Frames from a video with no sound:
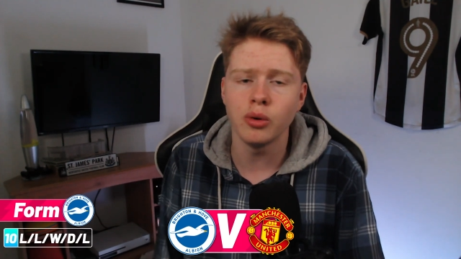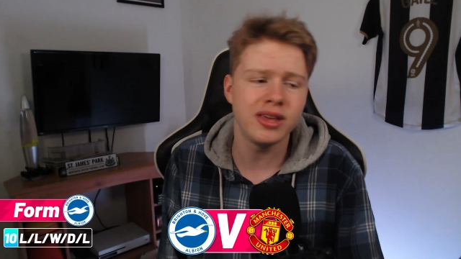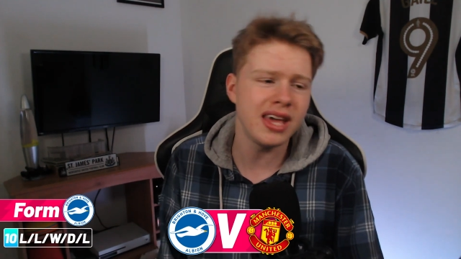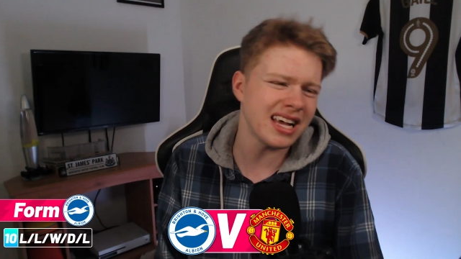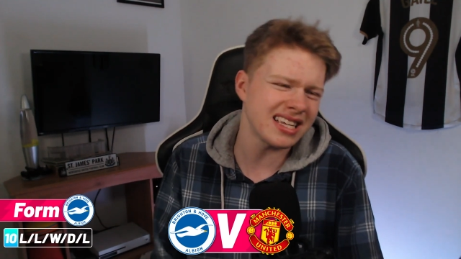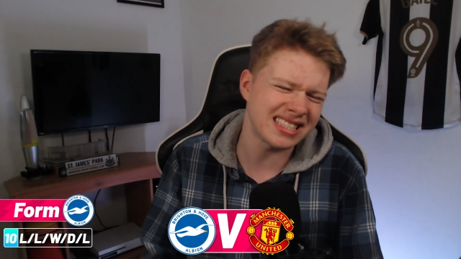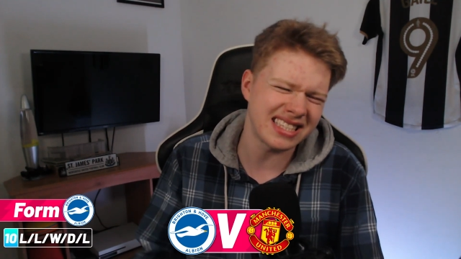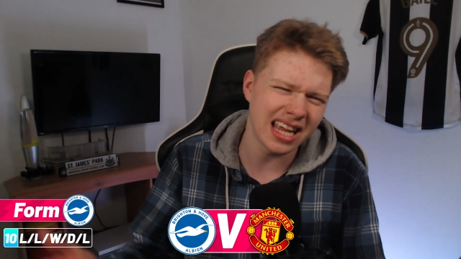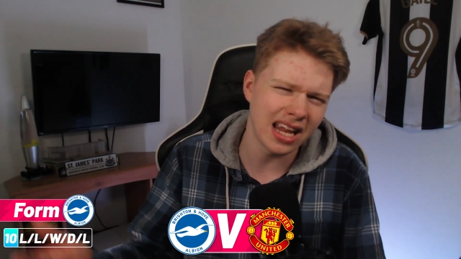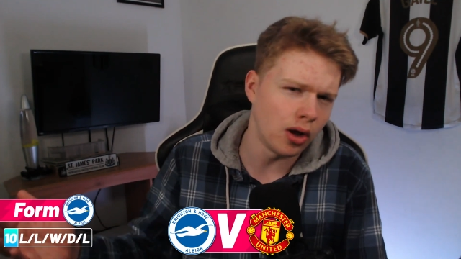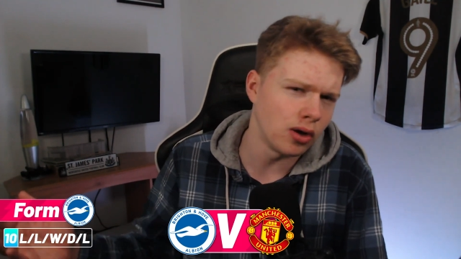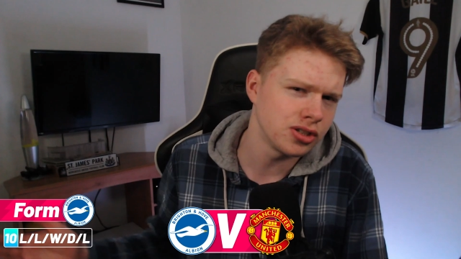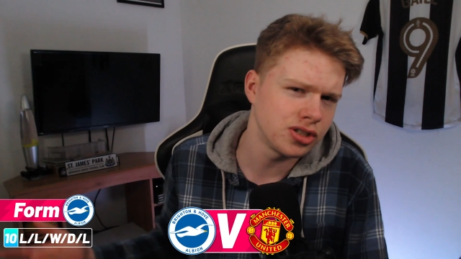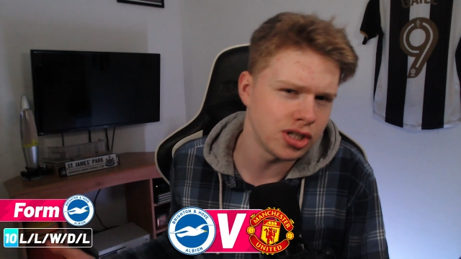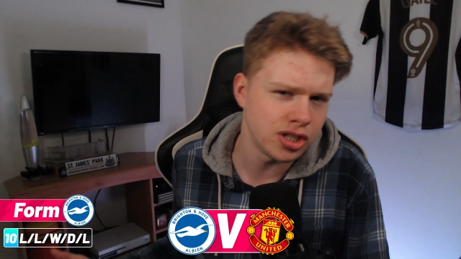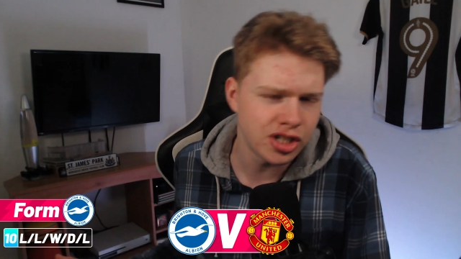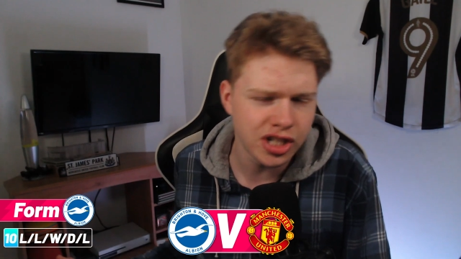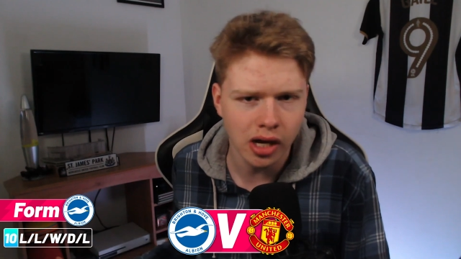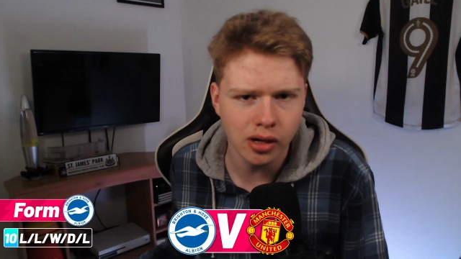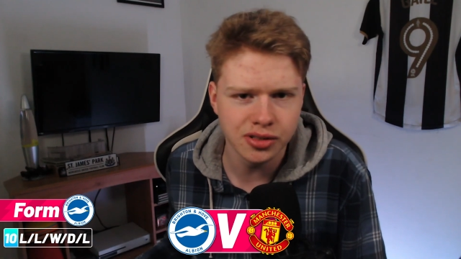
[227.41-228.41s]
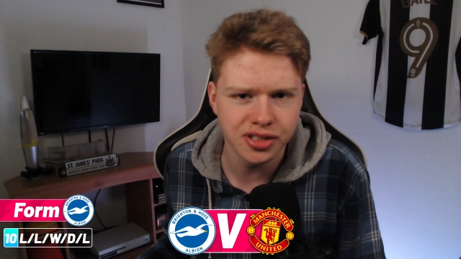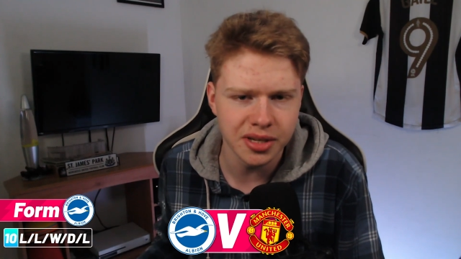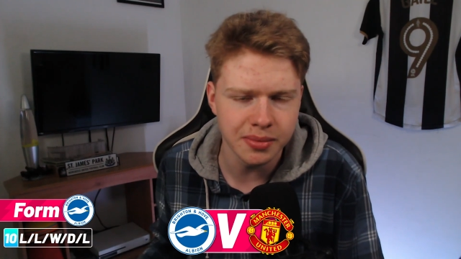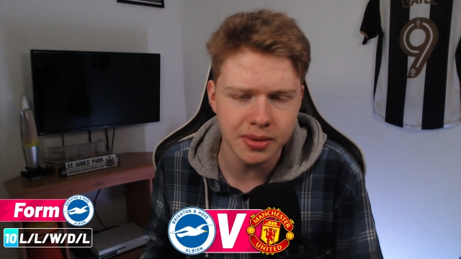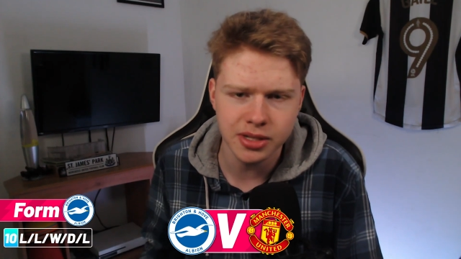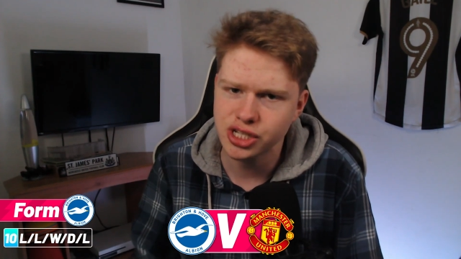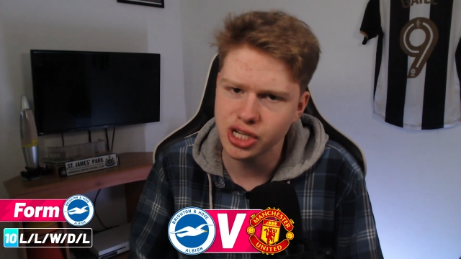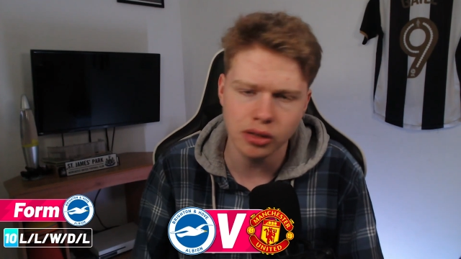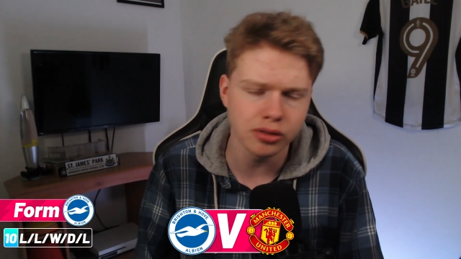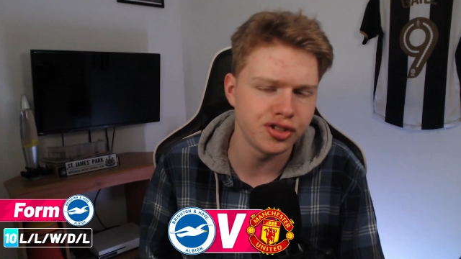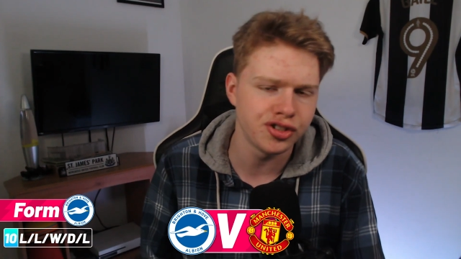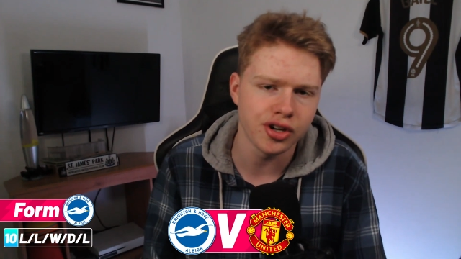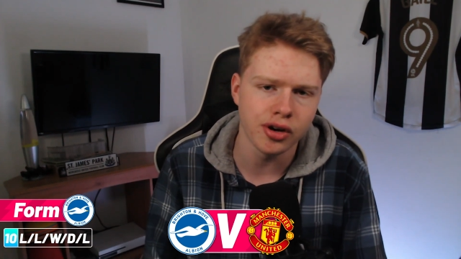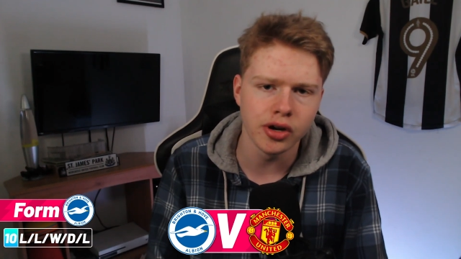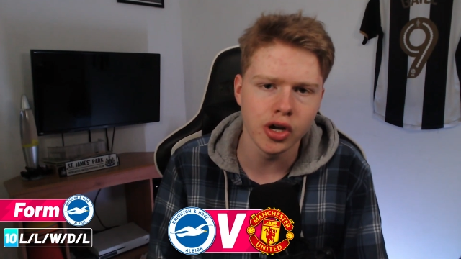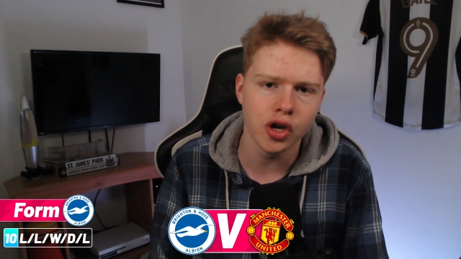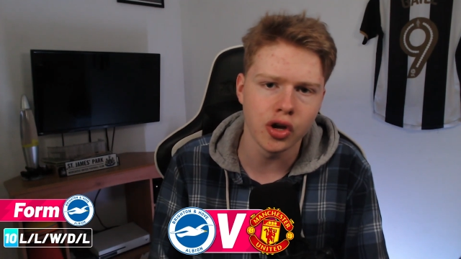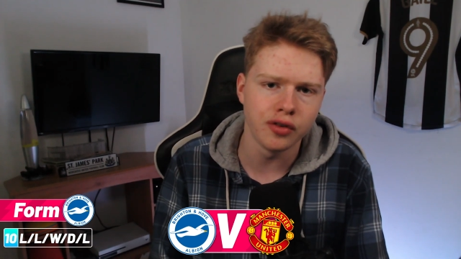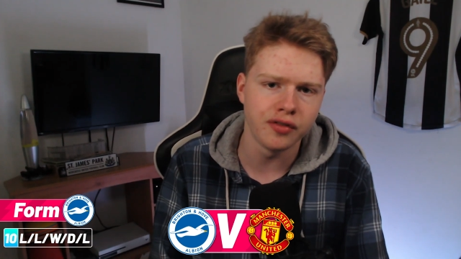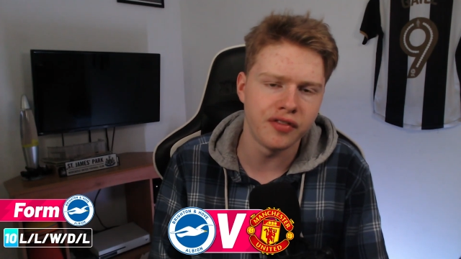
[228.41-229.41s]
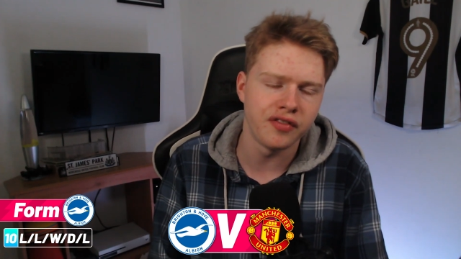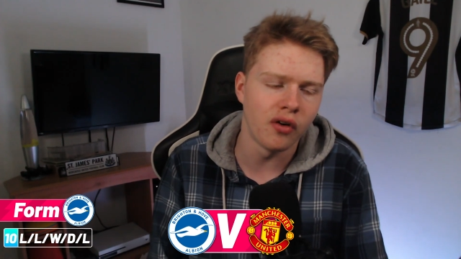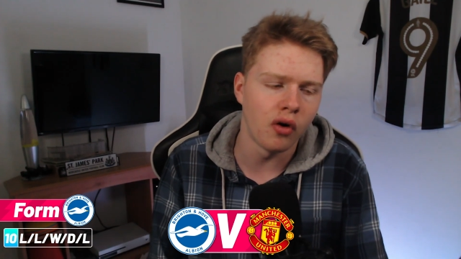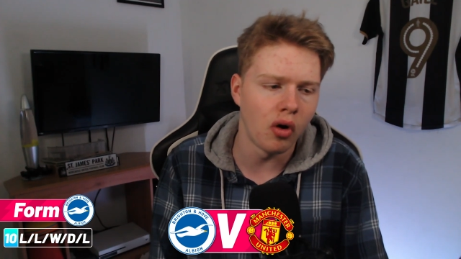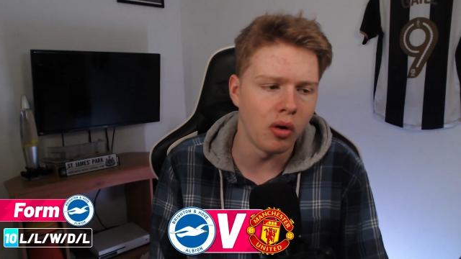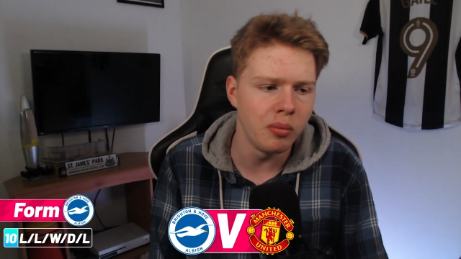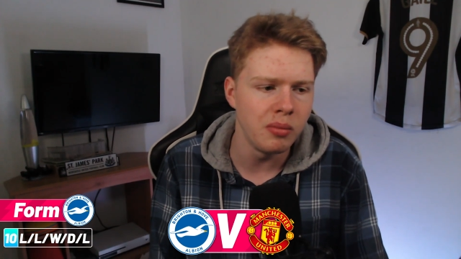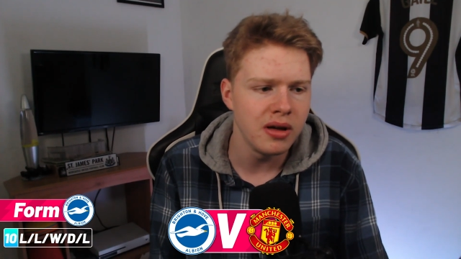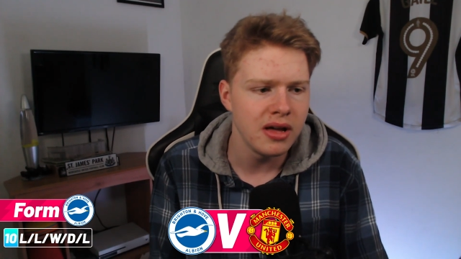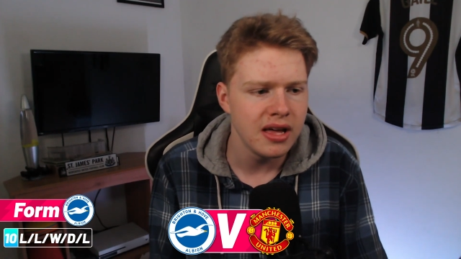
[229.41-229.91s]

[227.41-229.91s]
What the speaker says: Yes, they lost to Chelsea, but Chelsea are on good form.